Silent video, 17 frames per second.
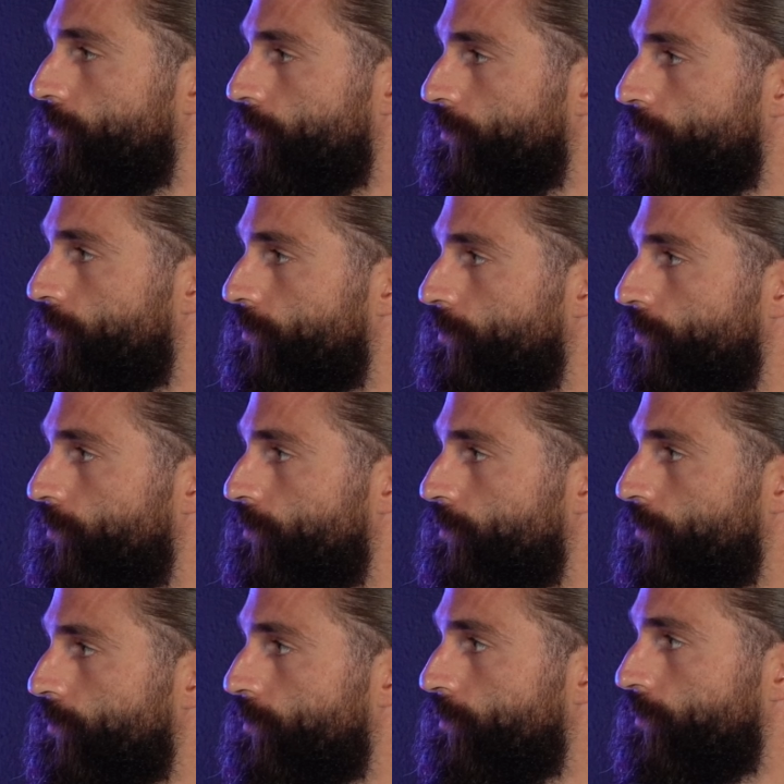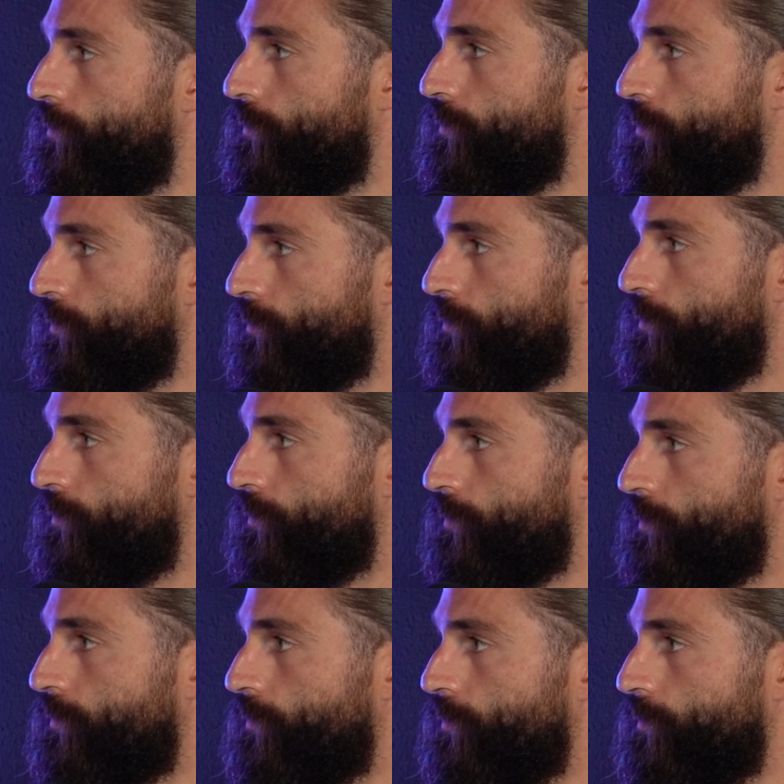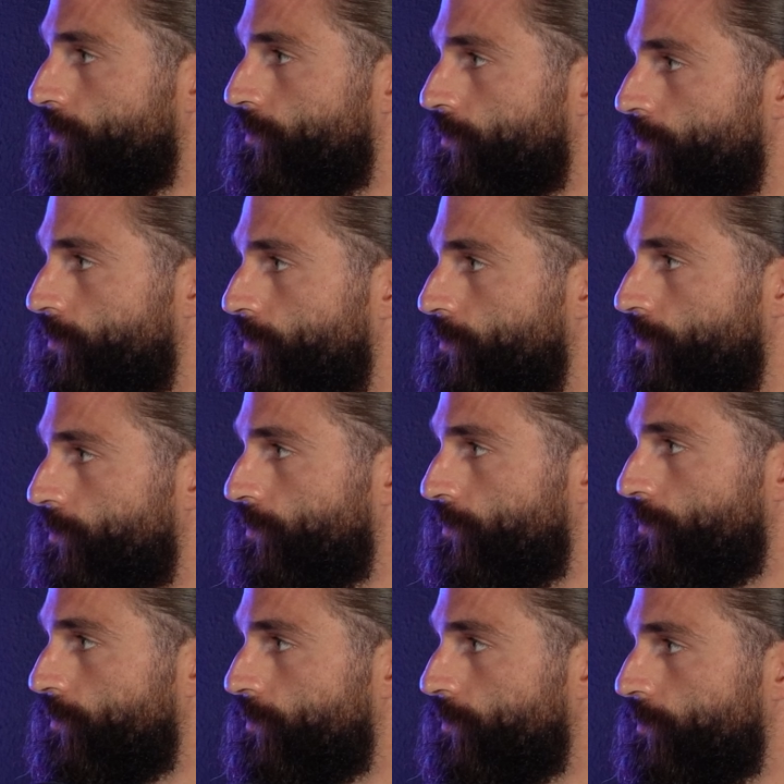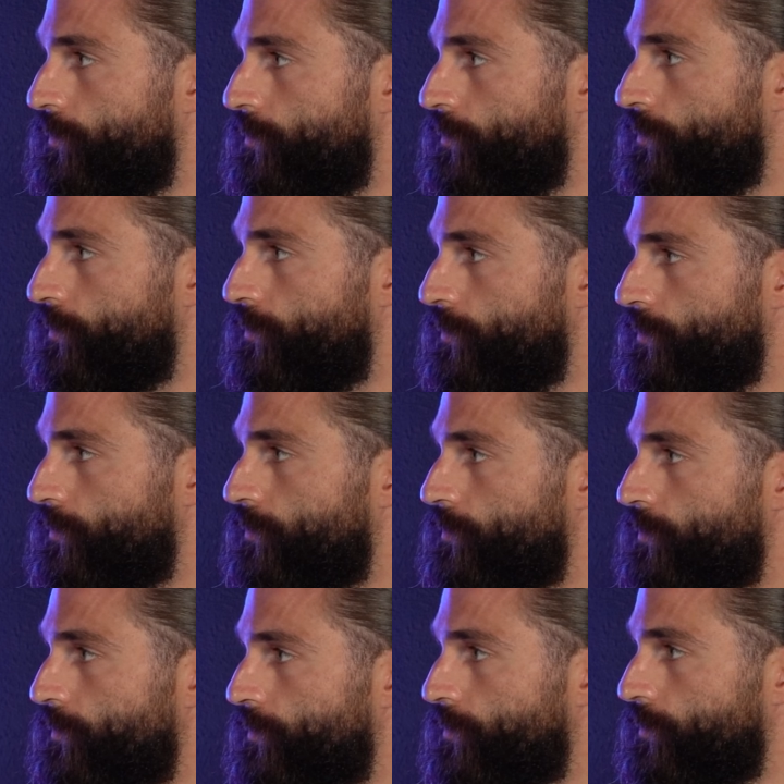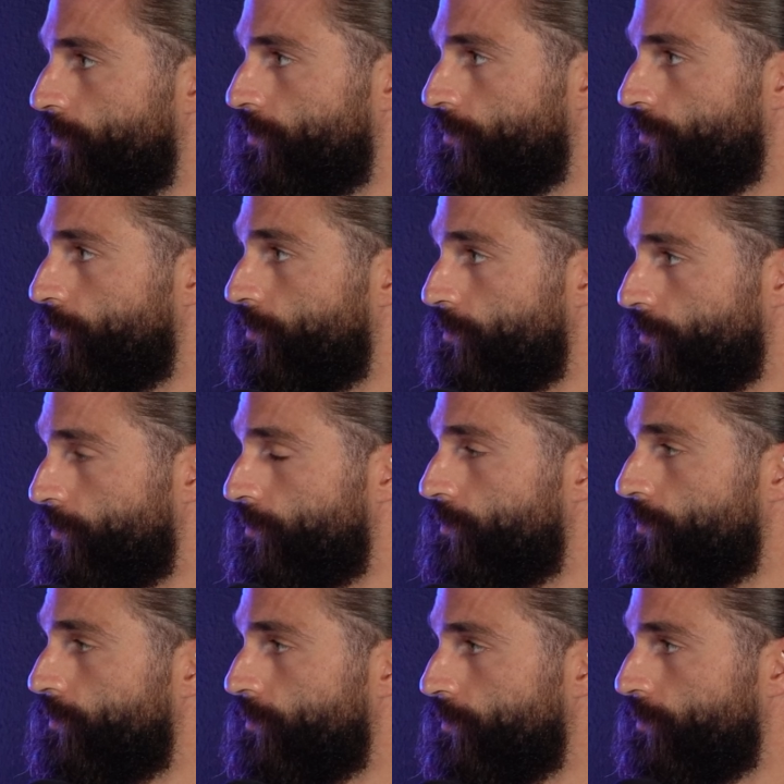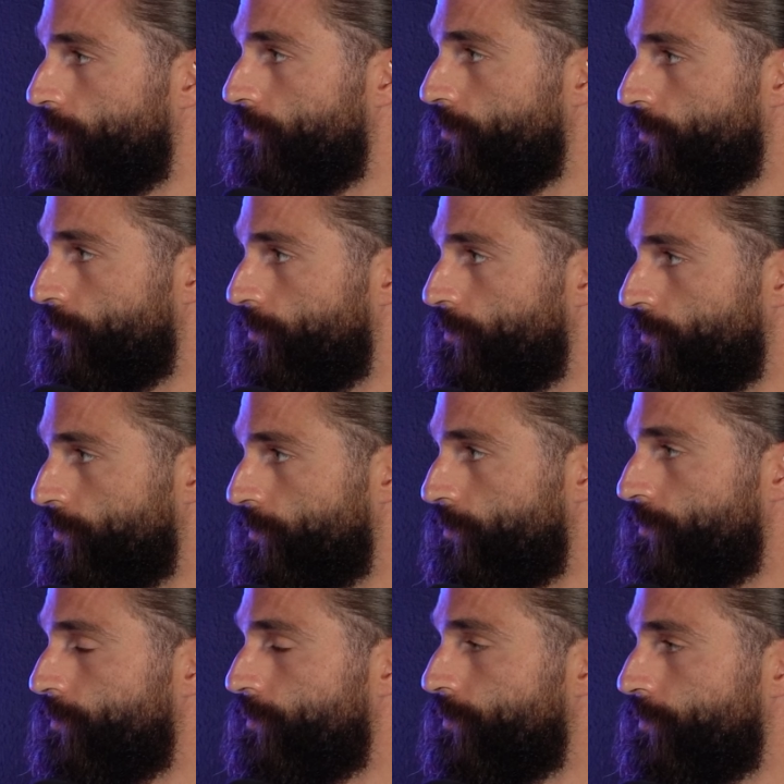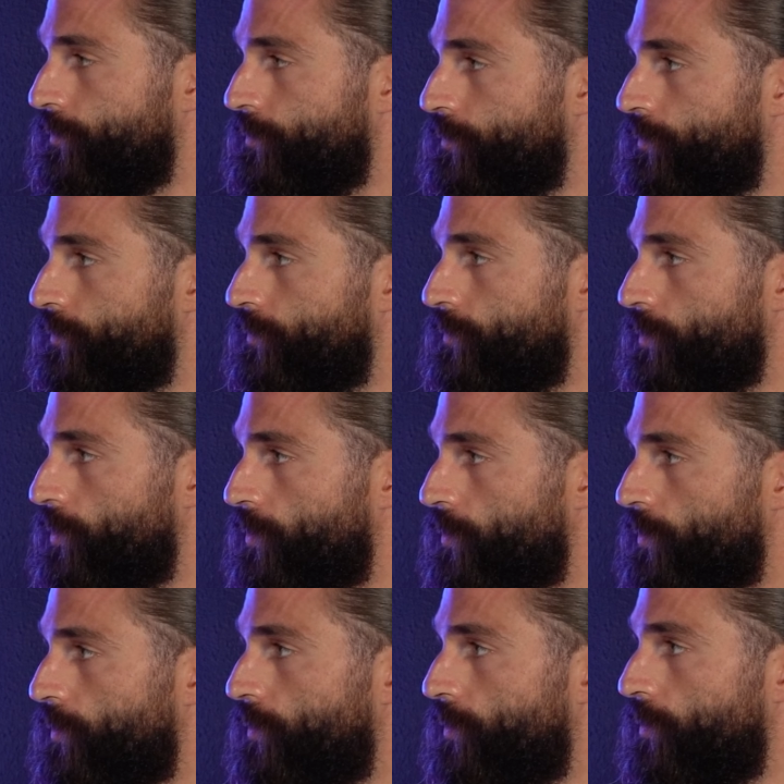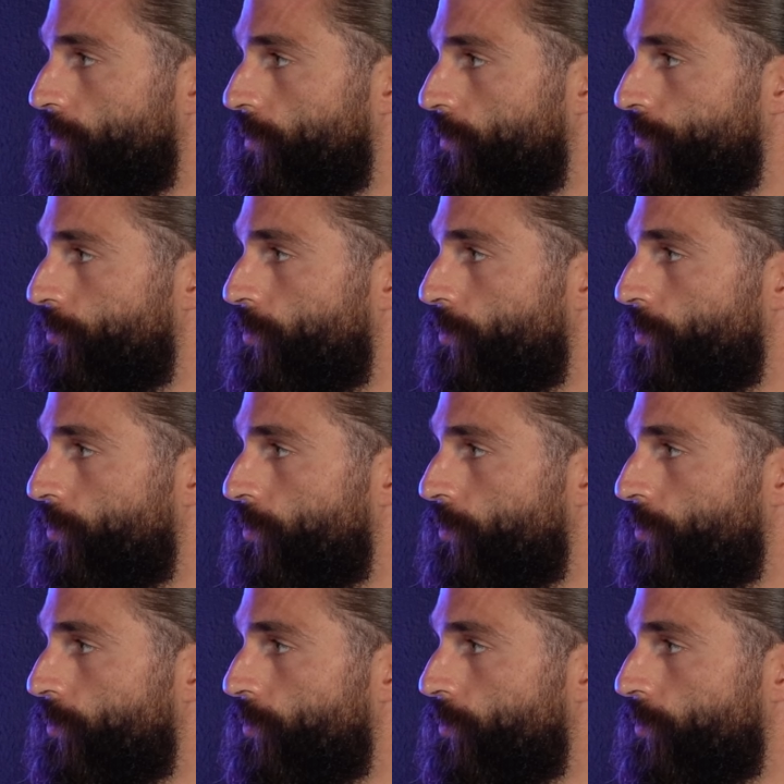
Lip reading: (silent)